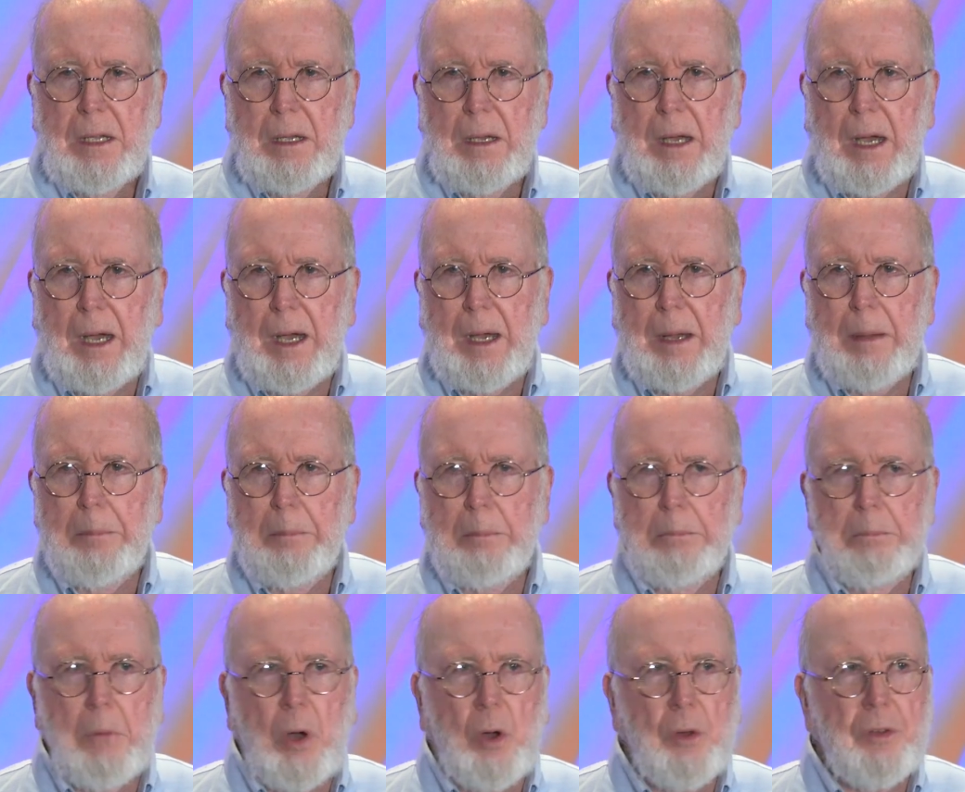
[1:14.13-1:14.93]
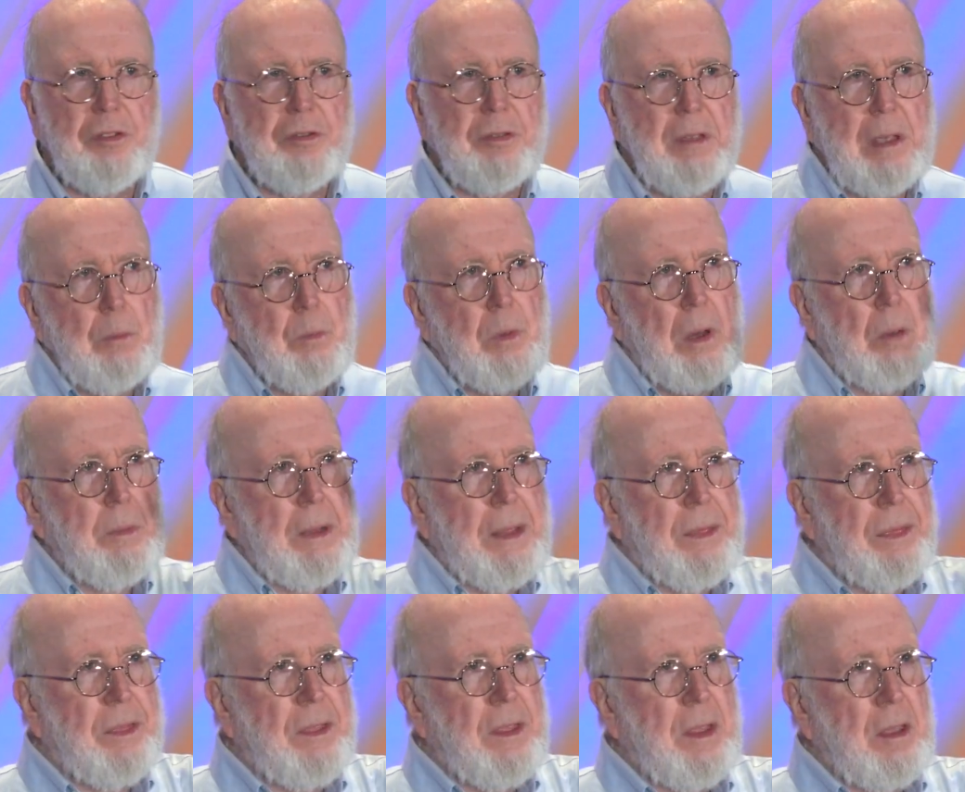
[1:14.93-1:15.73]
Um, mostly what we
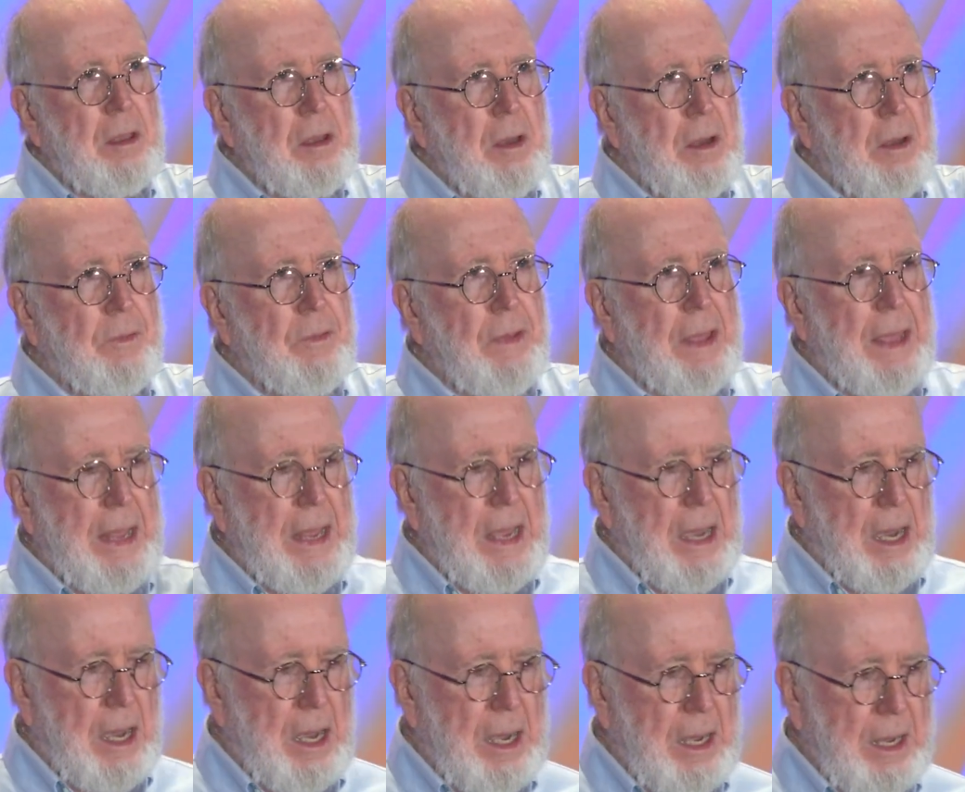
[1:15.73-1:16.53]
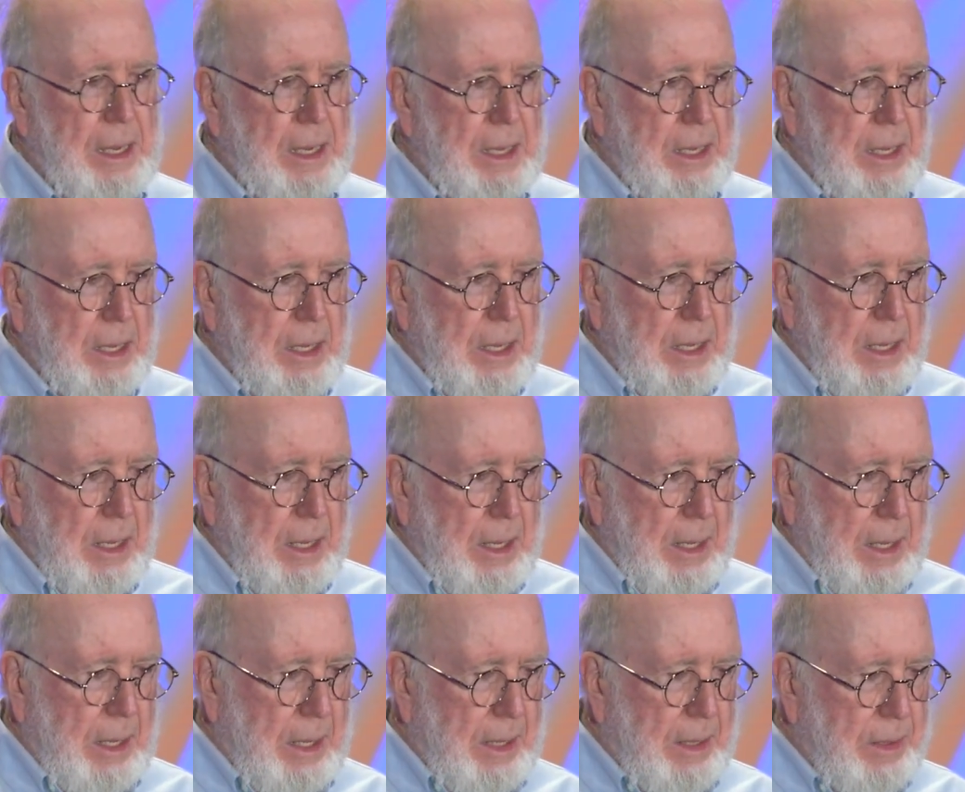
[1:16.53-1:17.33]
think of AI
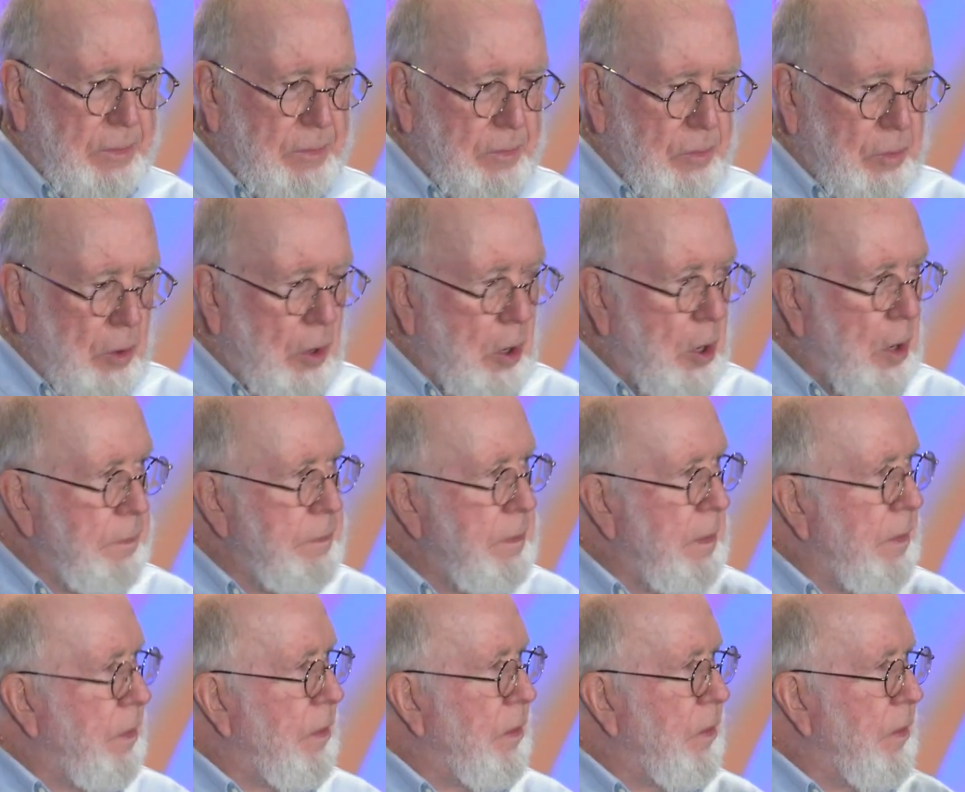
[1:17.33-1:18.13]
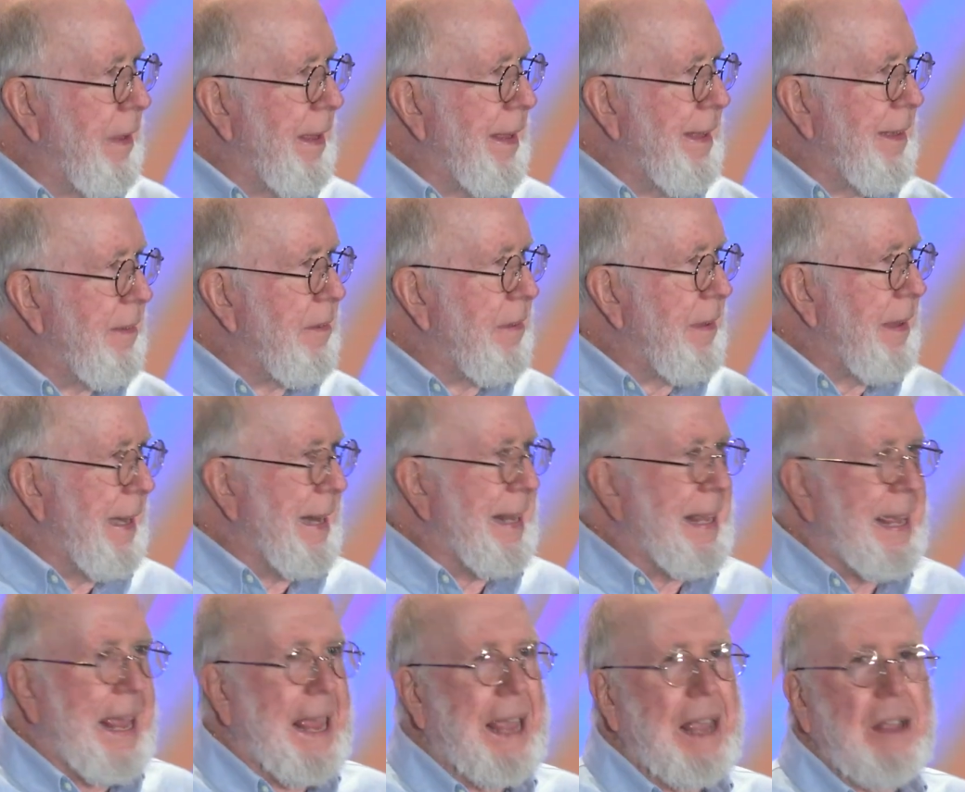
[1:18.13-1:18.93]
is all the things that it
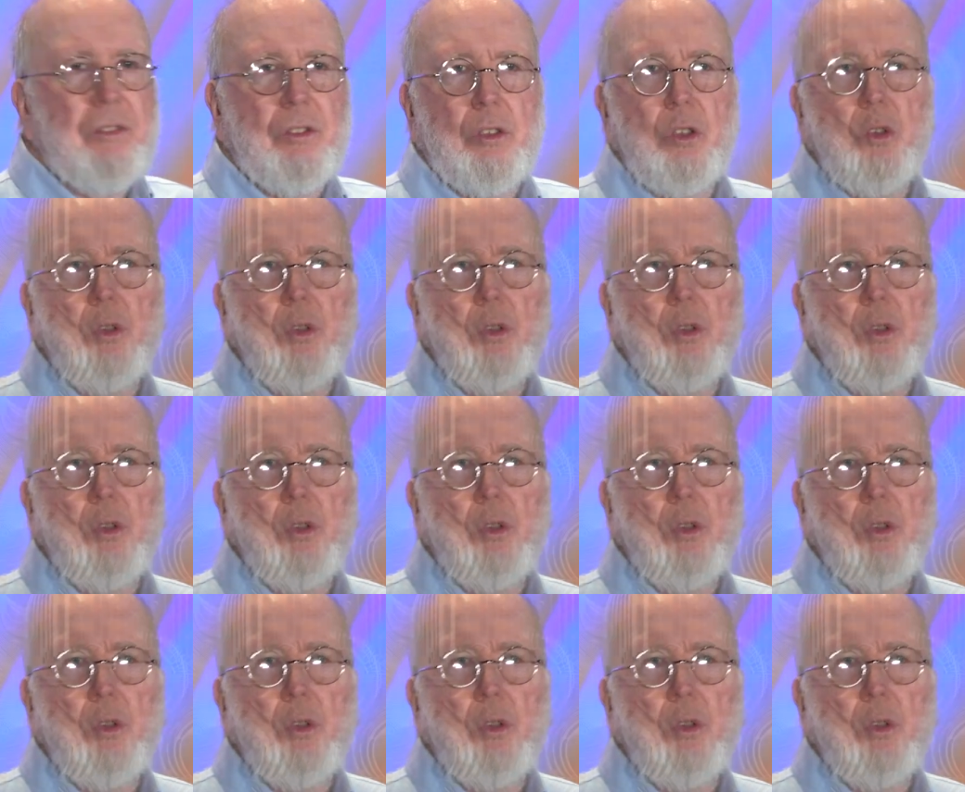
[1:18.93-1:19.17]
can't do